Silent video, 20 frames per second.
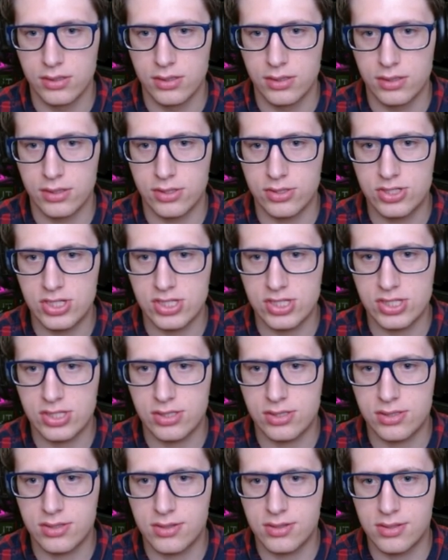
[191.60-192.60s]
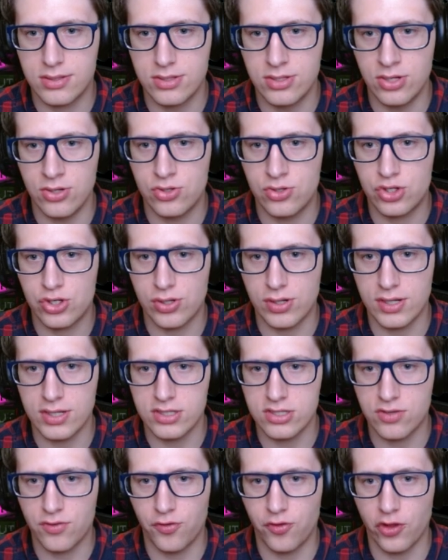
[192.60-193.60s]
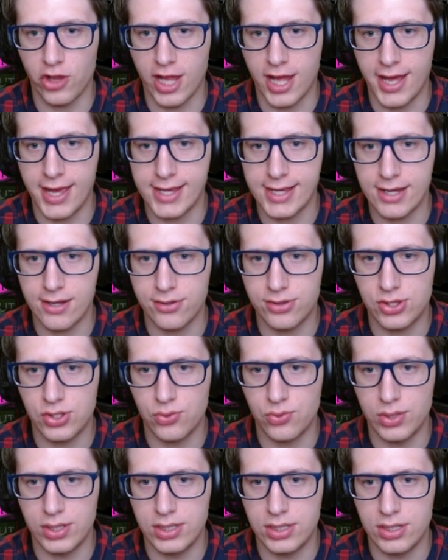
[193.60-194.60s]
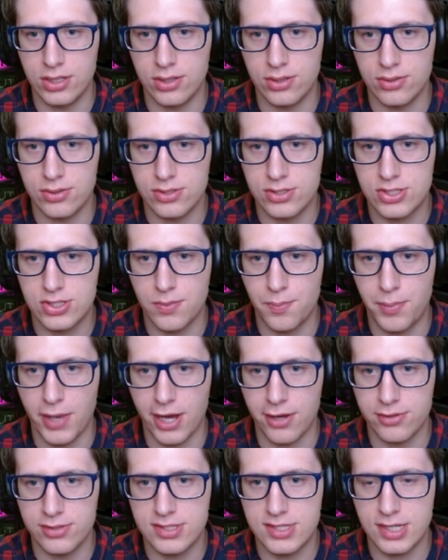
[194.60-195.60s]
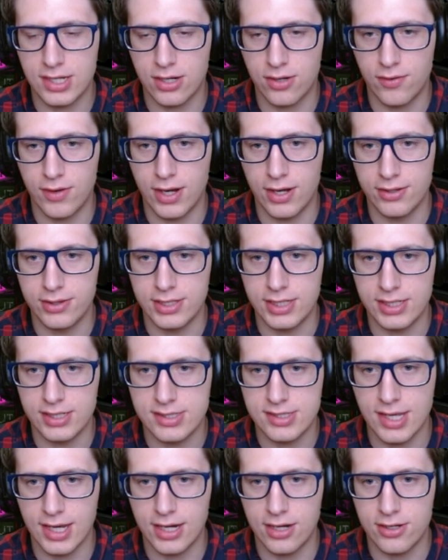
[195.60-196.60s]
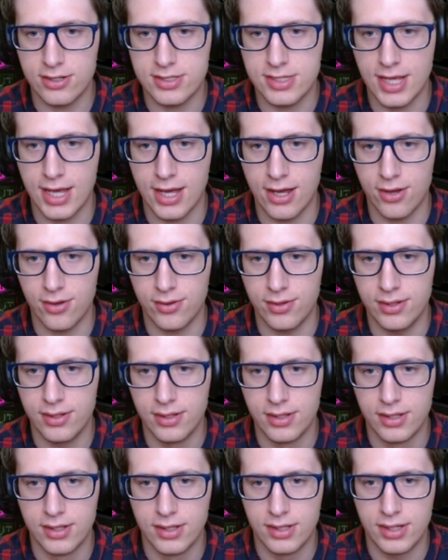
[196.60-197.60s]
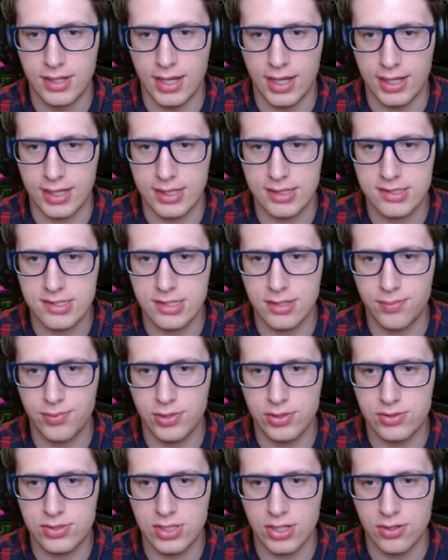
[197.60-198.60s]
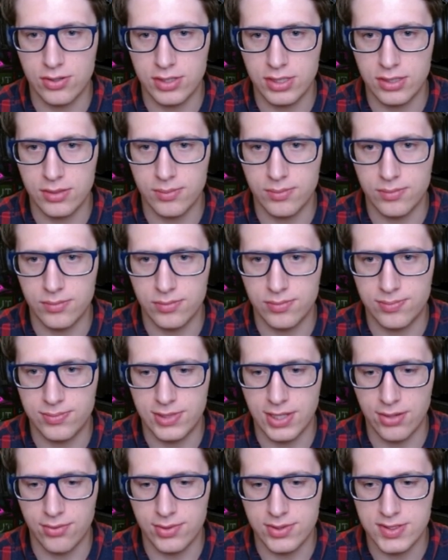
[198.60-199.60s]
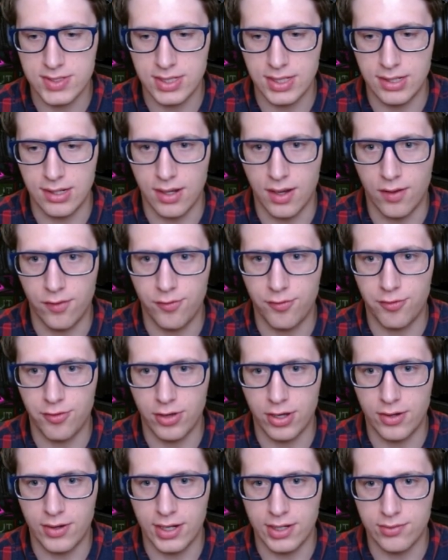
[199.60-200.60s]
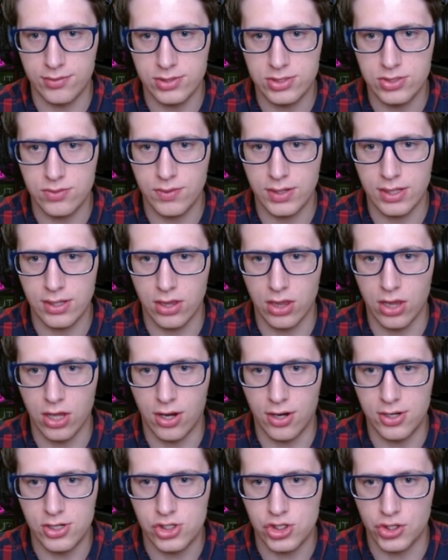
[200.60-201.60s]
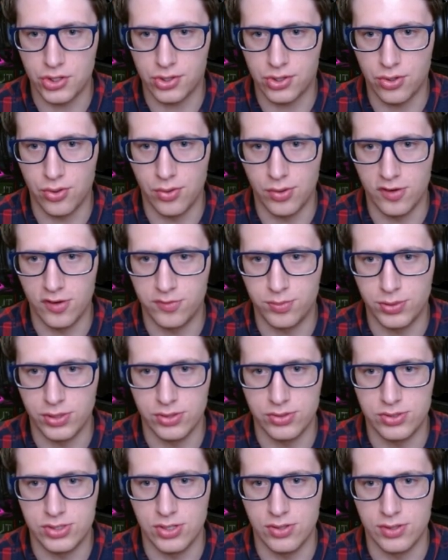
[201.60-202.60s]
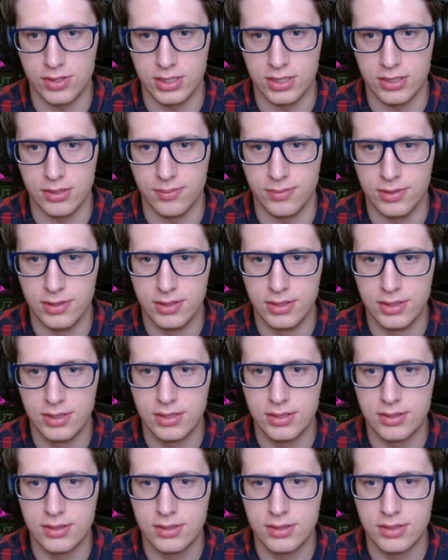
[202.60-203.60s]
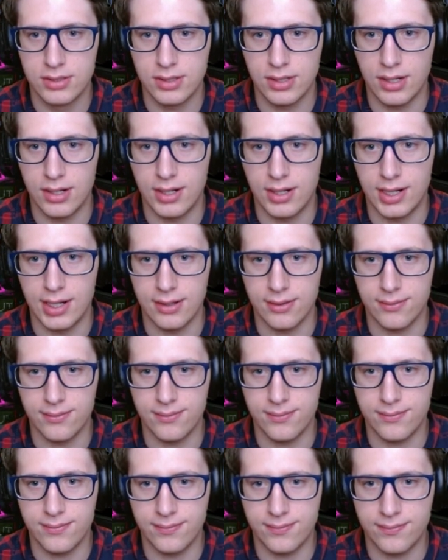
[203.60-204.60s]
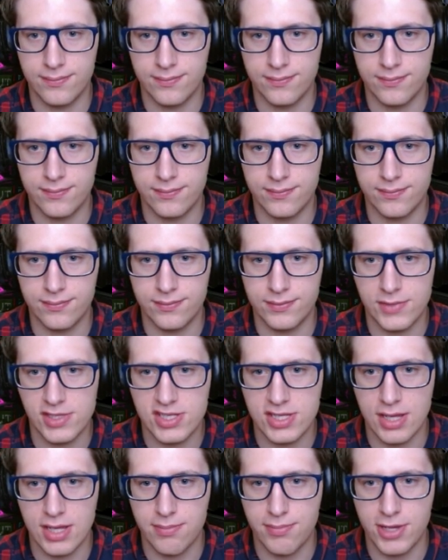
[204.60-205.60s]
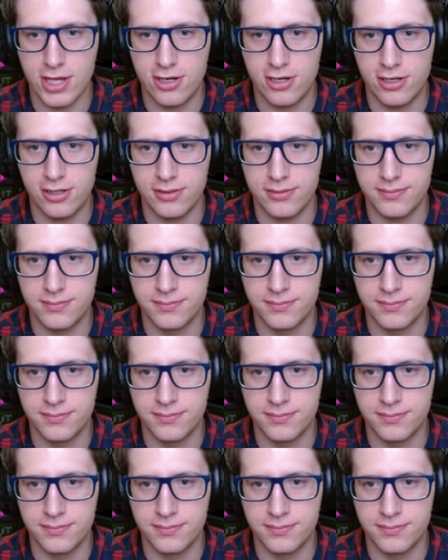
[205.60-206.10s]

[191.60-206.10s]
There's just neutrons flying out the windows, bouncing around the entire town. I guess the plutonium, that wasn't enough. All right, we'll do a larger core of plutonium. All right. Is that better?